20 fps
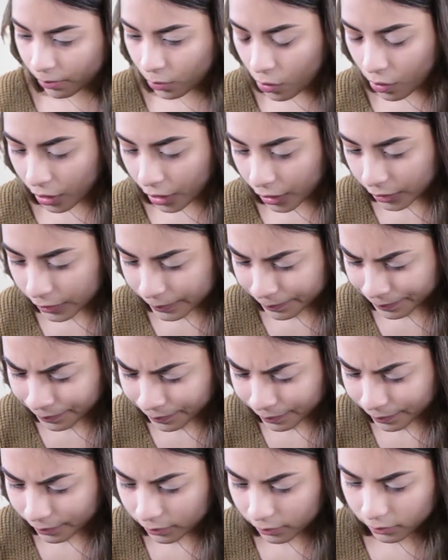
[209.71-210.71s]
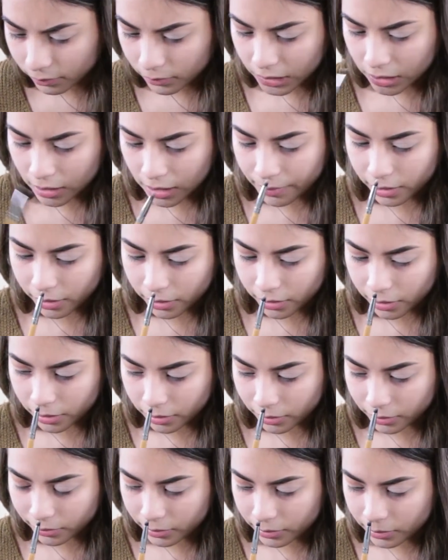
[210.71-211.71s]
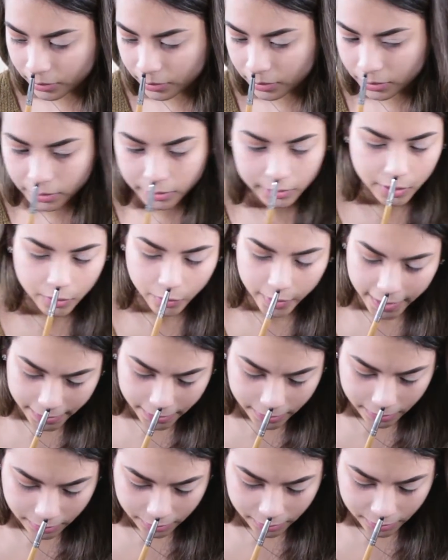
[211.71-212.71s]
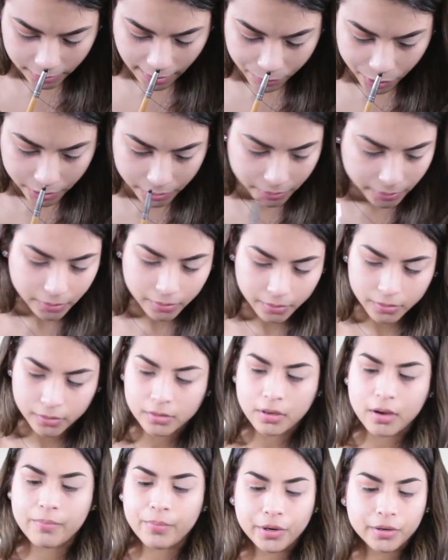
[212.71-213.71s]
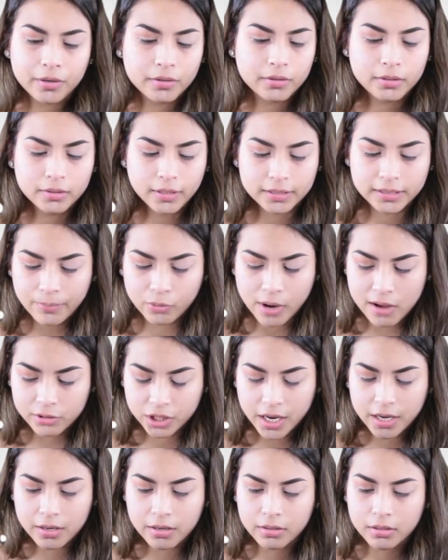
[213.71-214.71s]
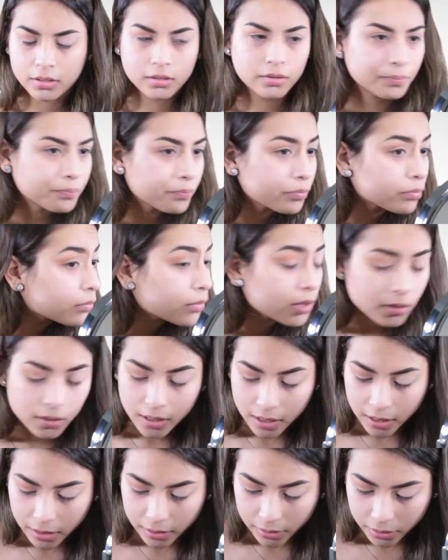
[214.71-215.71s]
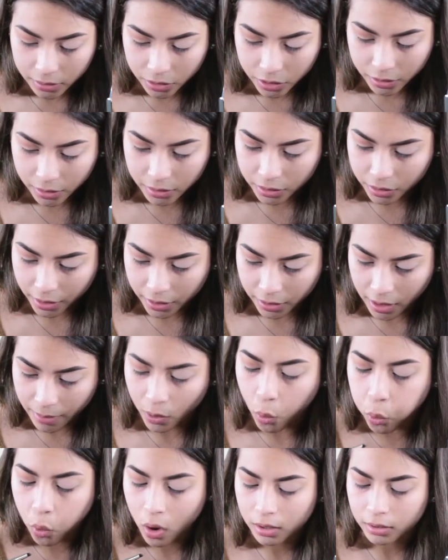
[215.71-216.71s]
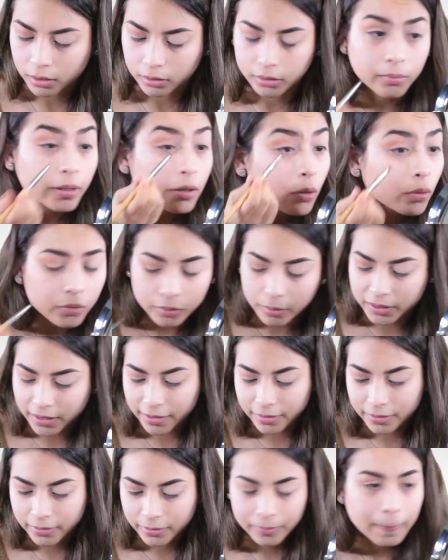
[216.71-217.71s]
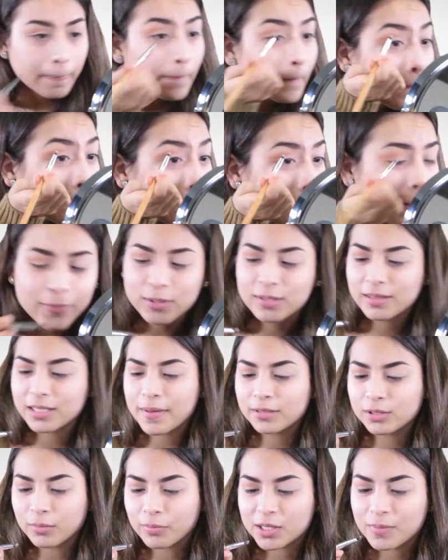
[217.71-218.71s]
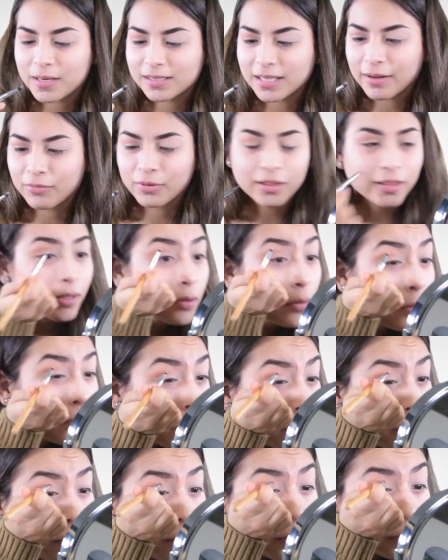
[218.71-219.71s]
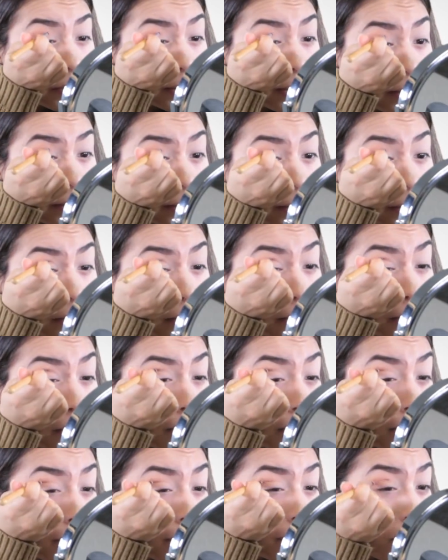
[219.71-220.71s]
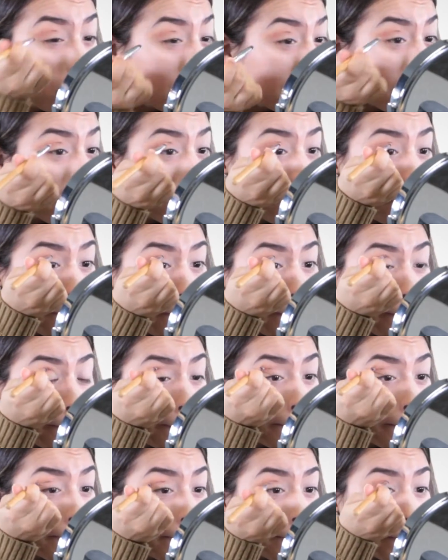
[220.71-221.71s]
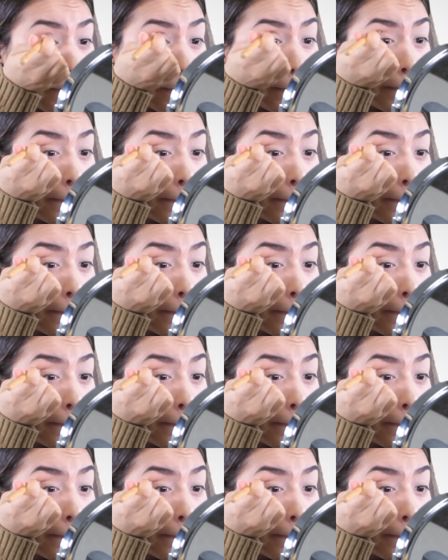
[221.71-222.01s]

And the last color that I'm going to be using is Cypress Umber, and I'm just going to be using that to darken up the crease even more.